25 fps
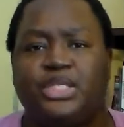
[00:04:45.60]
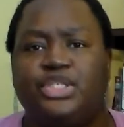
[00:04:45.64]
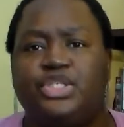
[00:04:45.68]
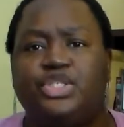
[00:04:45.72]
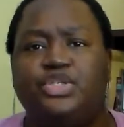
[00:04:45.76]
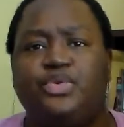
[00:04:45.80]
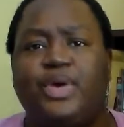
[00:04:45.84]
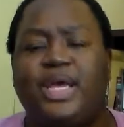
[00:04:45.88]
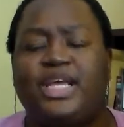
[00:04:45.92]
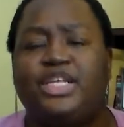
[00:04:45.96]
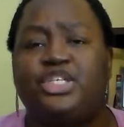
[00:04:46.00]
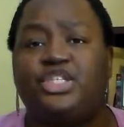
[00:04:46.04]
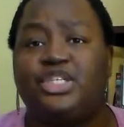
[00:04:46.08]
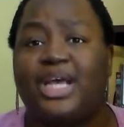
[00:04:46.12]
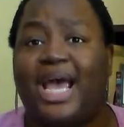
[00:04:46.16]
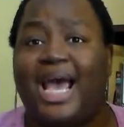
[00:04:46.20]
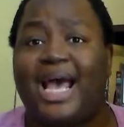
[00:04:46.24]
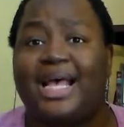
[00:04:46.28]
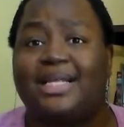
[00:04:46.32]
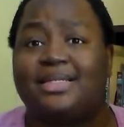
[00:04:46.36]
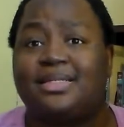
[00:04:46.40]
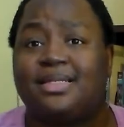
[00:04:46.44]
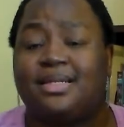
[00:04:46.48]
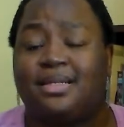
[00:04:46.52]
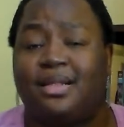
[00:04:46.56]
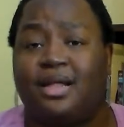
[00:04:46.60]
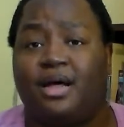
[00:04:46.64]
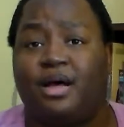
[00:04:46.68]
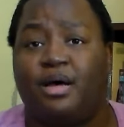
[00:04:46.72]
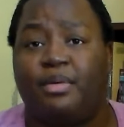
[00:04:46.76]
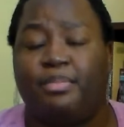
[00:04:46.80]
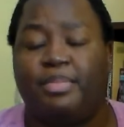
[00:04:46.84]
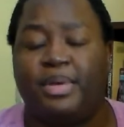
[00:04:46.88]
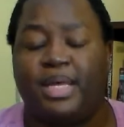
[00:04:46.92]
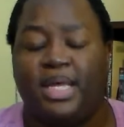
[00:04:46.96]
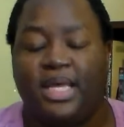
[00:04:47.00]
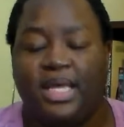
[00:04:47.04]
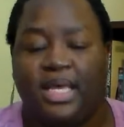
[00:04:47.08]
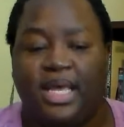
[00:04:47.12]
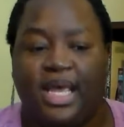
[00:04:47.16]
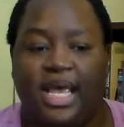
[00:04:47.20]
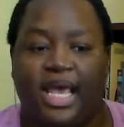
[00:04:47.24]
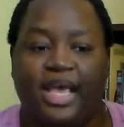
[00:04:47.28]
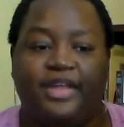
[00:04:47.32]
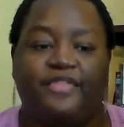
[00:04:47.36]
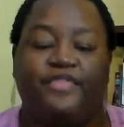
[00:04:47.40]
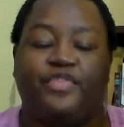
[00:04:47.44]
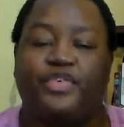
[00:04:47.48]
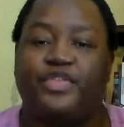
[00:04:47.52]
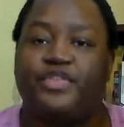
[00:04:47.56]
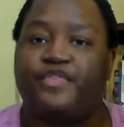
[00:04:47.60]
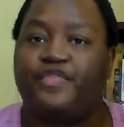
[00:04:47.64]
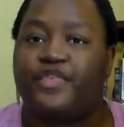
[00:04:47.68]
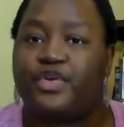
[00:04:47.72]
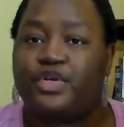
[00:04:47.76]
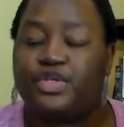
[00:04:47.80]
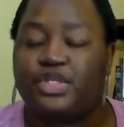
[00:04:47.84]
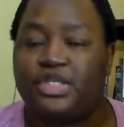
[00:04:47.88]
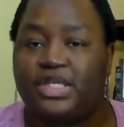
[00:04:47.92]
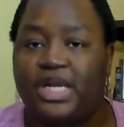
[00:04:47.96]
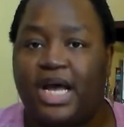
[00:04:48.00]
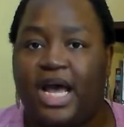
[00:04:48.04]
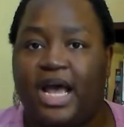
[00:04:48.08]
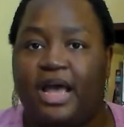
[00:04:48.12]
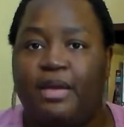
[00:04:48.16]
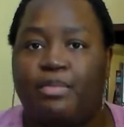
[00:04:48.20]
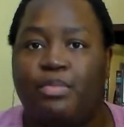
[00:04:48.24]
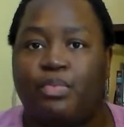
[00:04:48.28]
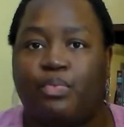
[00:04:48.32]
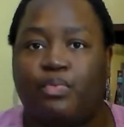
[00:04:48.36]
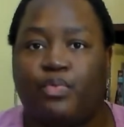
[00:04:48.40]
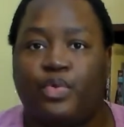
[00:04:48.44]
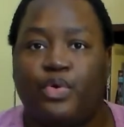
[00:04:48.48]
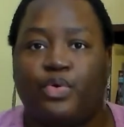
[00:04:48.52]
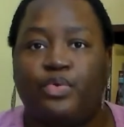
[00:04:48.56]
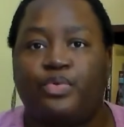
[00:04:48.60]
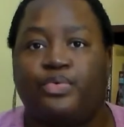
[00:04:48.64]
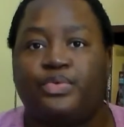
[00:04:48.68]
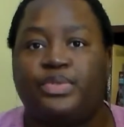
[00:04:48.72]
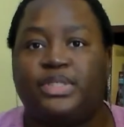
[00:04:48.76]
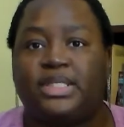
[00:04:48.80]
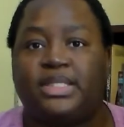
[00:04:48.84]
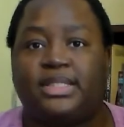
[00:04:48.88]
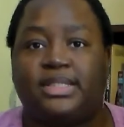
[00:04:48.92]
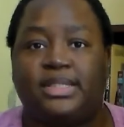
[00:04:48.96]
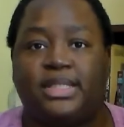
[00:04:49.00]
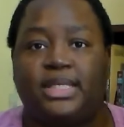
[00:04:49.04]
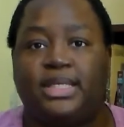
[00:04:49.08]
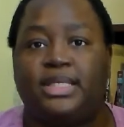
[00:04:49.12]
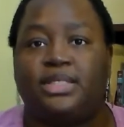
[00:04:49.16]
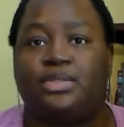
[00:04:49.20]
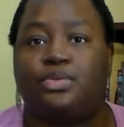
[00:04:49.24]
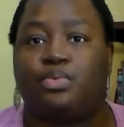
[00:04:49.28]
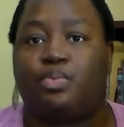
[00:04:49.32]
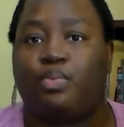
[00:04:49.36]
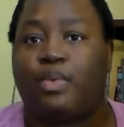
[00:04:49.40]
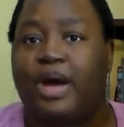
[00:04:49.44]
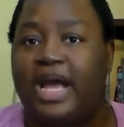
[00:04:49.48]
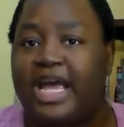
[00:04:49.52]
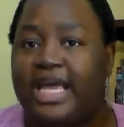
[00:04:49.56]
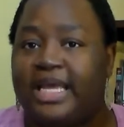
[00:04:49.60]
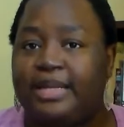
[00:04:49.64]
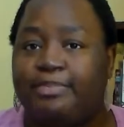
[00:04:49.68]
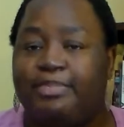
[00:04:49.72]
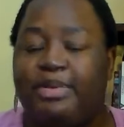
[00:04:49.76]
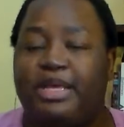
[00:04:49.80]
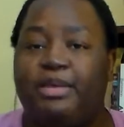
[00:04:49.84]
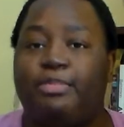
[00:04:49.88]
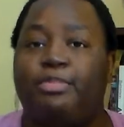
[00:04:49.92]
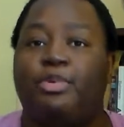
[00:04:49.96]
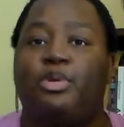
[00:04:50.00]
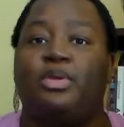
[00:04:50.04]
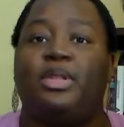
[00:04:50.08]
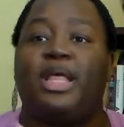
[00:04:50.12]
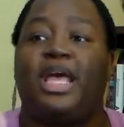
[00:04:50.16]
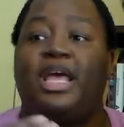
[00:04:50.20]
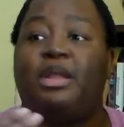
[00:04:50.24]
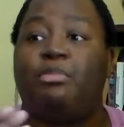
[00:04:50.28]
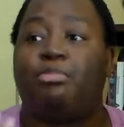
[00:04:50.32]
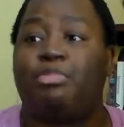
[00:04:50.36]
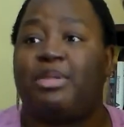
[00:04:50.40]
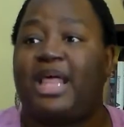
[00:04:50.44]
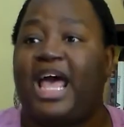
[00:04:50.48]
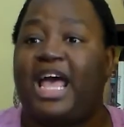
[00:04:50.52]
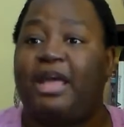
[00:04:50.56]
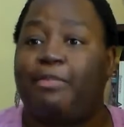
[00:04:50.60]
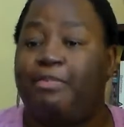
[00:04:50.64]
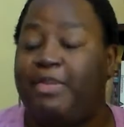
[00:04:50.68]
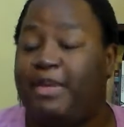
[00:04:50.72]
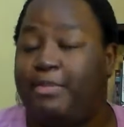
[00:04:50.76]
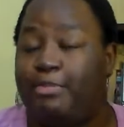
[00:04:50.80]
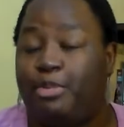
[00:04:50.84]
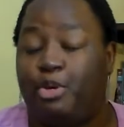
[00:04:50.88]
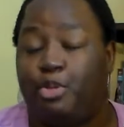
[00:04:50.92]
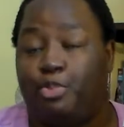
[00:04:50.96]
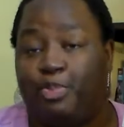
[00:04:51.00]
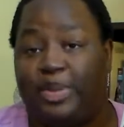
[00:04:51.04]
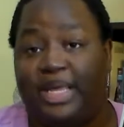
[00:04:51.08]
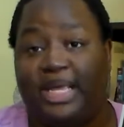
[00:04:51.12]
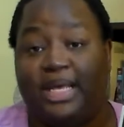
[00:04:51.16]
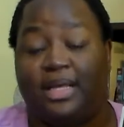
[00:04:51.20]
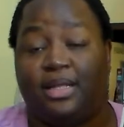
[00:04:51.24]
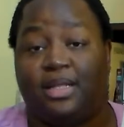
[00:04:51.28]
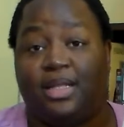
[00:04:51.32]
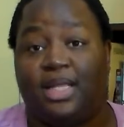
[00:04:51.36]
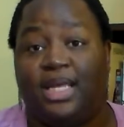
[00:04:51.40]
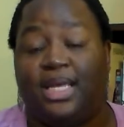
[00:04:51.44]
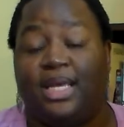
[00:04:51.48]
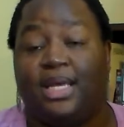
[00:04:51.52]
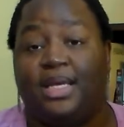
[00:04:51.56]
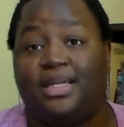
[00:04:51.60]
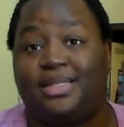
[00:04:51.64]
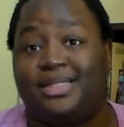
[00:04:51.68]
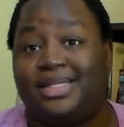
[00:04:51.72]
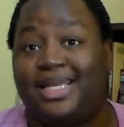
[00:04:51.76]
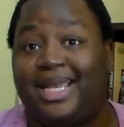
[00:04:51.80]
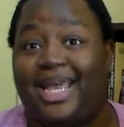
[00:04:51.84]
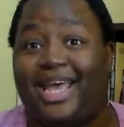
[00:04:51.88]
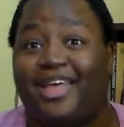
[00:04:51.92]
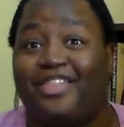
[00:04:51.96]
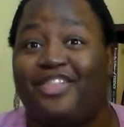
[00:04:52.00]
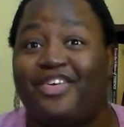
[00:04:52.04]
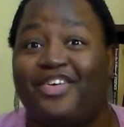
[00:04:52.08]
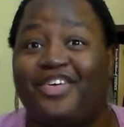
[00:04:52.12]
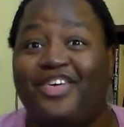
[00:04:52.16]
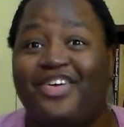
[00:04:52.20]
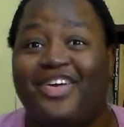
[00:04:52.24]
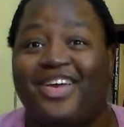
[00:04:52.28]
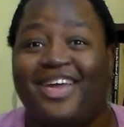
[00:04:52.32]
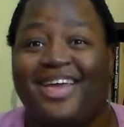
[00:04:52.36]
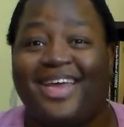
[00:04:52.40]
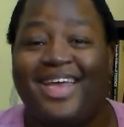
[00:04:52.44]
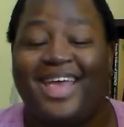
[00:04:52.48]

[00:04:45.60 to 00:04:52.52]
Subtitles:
to a jazz club, and for the first time Rose sees white people and black people mingling together,